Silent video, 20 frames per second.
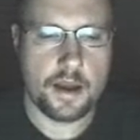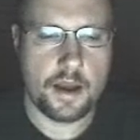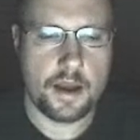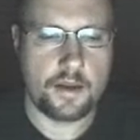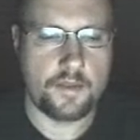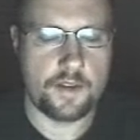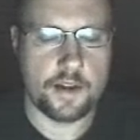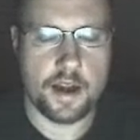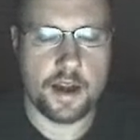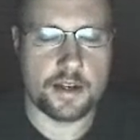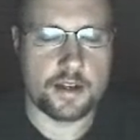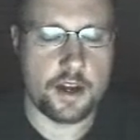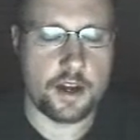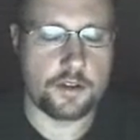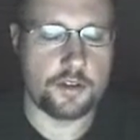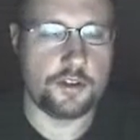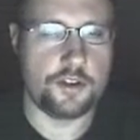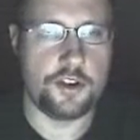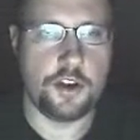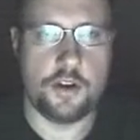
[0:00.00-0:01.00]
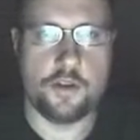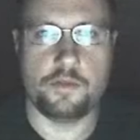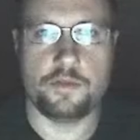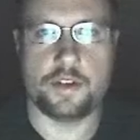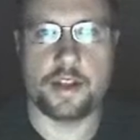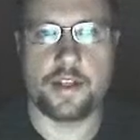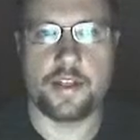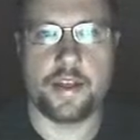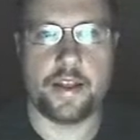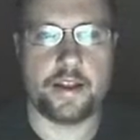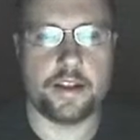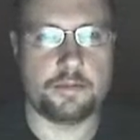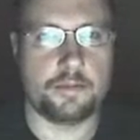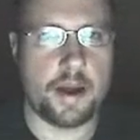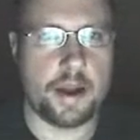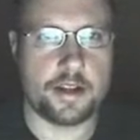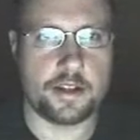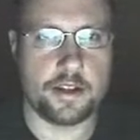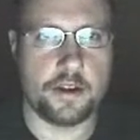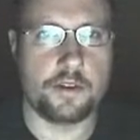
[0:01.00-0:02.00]
I forgot, Dr. Jones, I think is
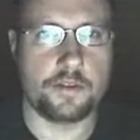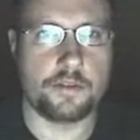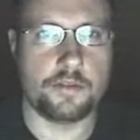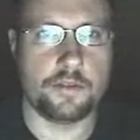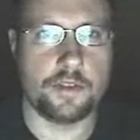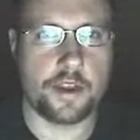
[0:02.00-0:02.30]
Mike's uncle.